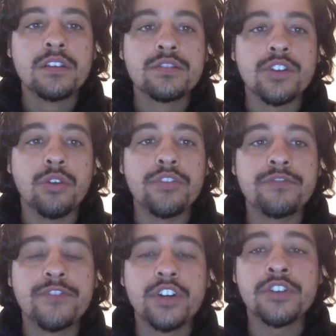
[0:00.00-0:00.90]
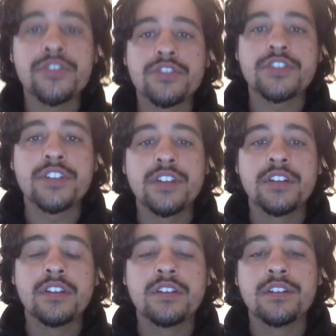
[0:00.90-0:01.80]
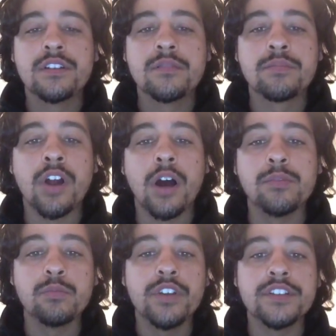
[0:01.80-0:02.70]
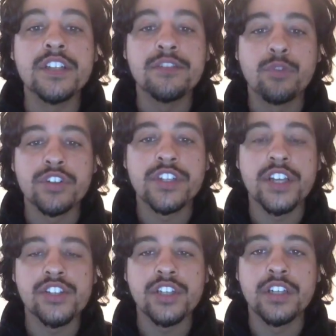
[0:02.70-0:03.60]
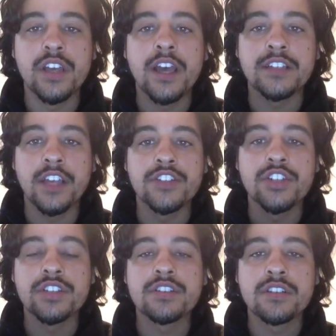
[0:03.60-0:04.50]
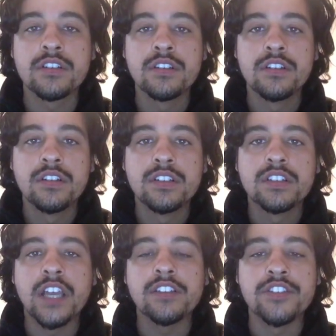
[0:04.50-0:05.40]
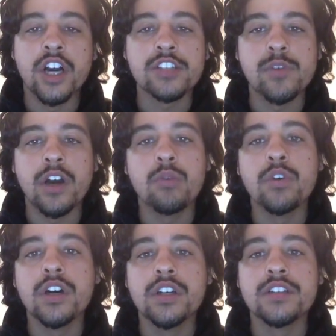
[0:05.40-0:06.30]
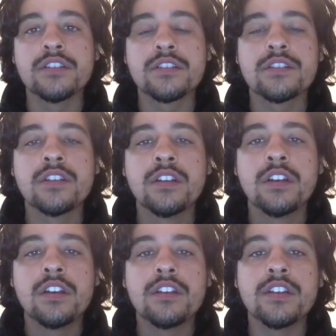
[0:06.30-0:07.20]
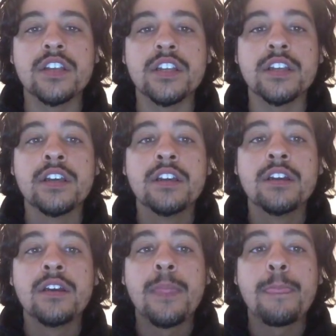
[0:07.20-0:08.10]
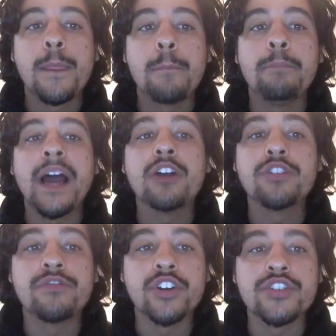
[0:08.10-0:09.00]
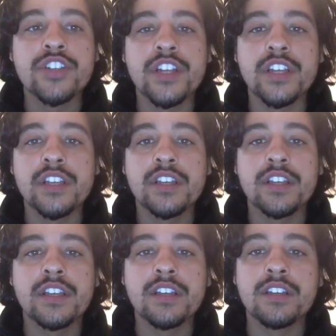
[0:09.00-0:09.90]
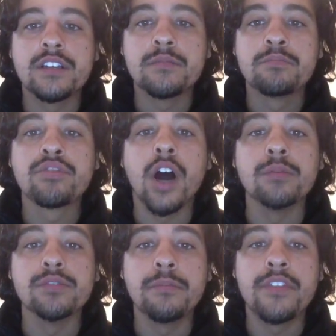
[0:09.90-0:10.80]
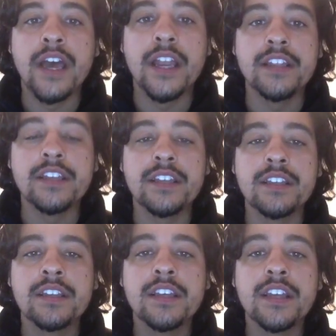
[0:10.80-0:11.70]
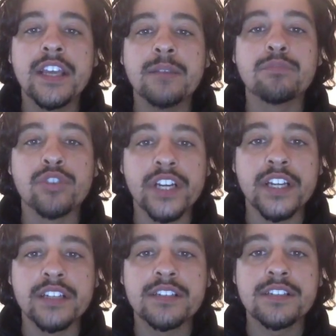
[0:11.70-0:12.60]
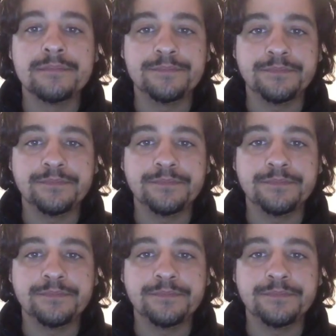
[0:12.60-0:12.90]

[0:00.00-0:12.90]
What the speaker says: So the first problem with deforestation, as I just lightly talked about, was the biodiversity problem that it brings.